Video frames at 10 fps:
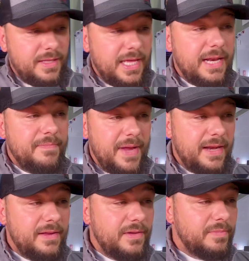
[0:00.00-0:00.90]
that
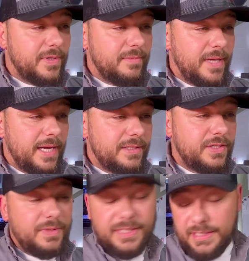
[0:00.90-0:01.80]
abandoned their pull box.
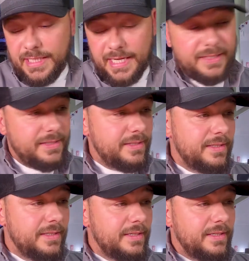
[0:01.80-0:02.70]
So in this case,